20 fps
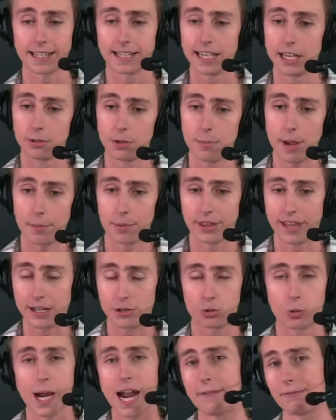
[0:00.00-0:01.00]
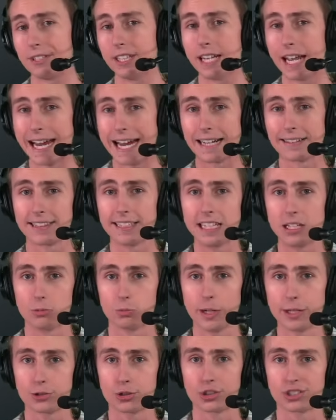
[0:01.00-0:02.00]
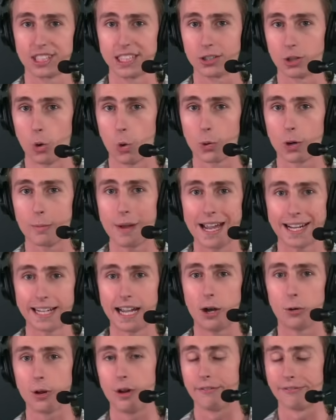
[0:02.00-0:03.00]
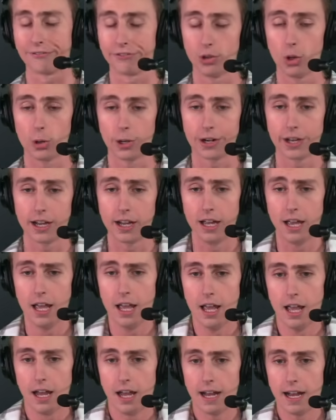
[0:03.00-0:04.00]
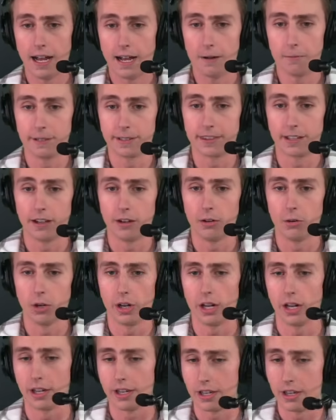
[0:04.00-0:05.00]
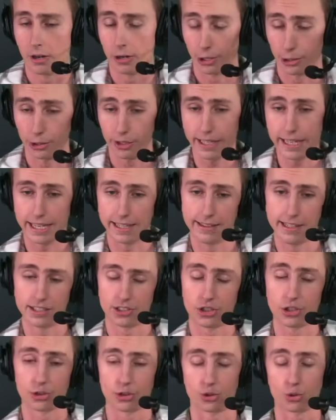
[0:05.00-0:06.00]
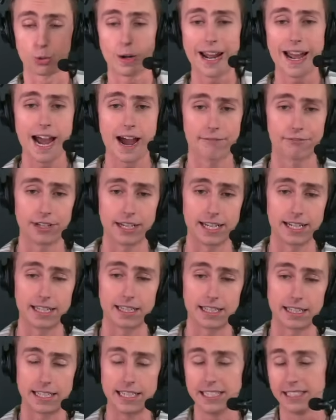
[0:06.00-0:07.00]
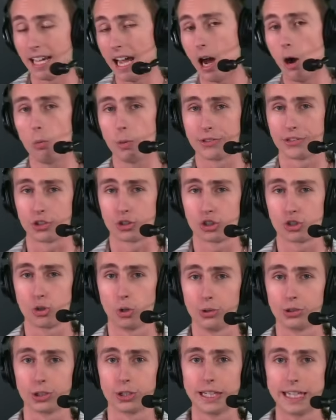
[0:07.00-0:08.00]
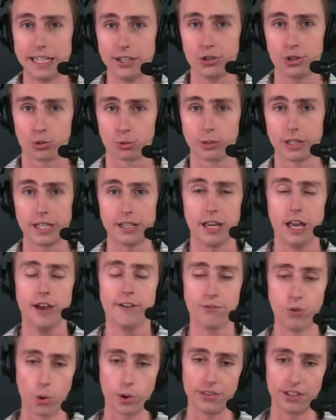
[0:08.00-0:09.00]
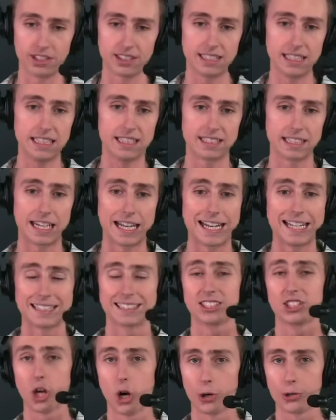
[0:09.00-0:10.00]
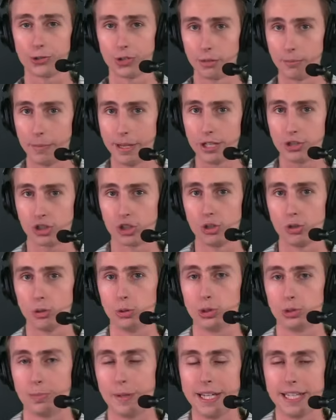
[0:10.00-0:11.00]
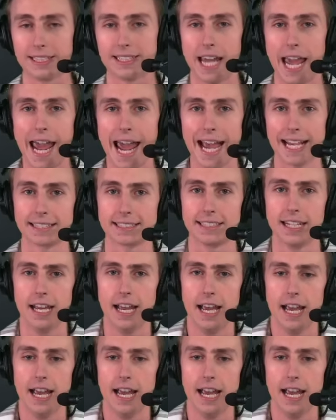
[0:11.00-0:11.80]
Again, remember, they drafted Anthony Richardson, quarterback out of Florida, with the early in this year's draft, and he's out with a shoulder injury for the season, and it's Gardner Minshew who's being tasked